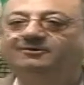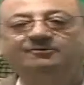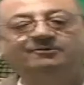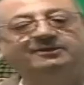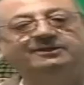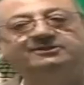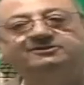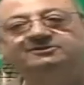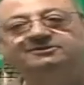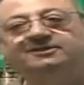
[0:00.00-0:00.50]

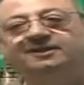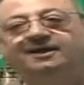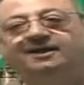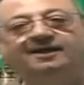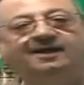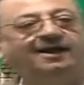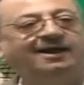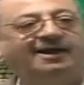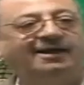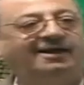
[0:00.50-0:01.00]
It's the
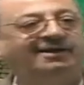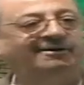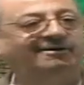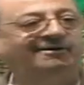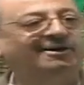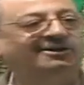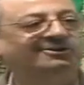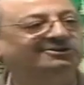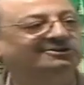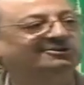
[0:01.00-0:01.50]
uh,
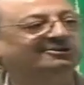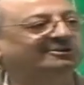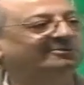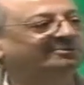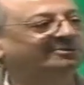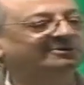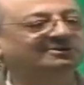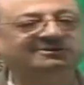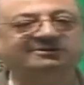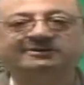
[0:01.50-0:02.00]

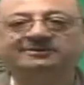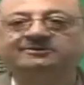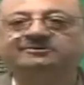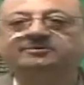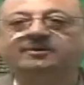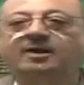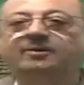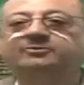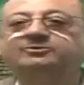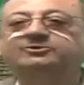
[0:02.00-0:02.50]
relationship is
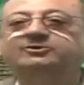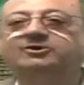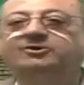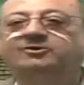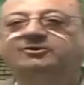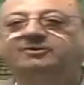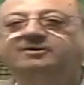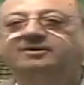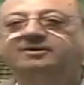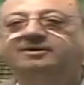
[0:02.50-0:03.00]

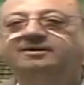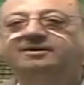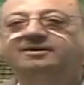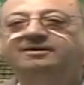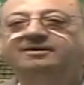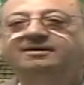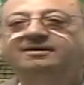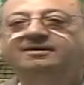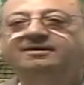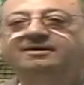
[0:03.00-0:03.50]
obscure.
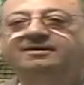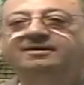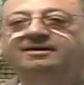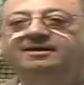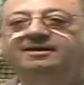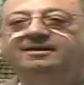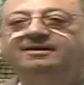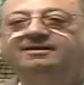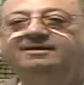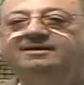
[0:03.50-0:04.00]

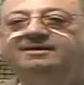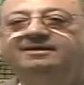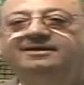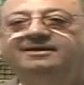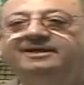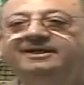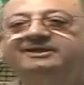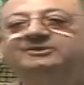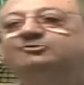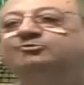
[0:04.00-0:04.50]
Huh?
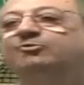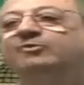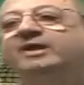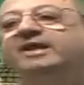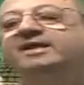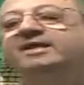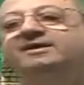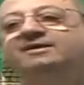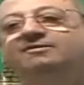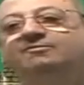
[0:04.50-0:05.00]
It's
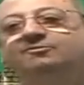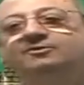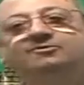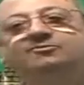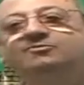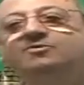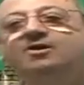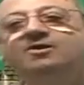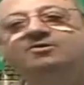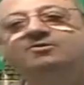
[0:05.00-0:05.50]
vague. We
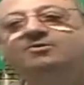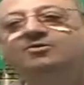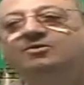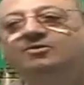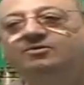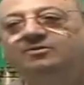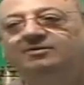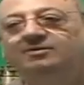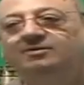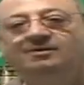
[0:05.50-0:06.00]
do not
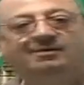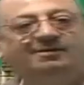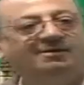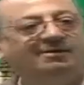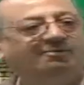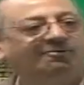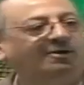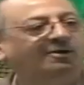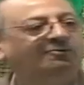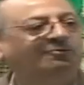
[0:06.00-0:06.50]
know
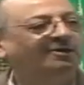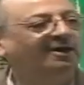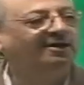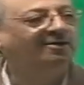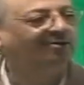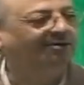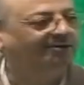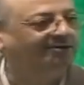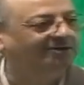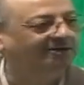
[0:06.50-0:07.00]
what we are
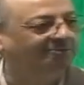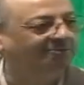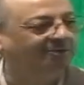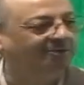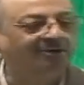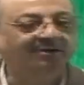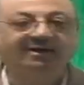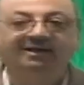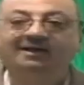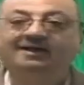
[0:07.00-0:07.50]
talking
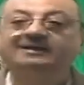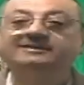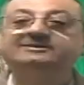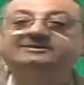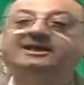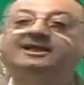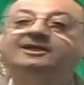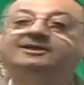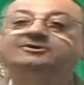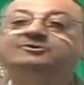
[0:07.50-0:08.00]
about
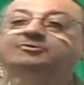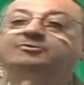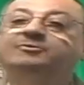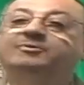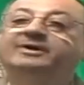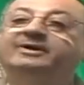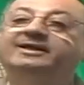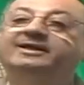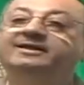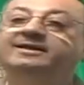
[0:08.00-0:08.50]
till you
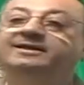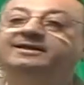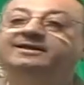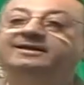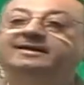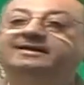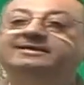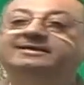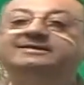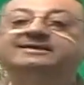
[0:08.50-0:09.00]
bring
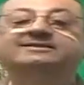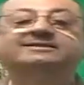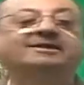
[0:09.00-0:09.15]
the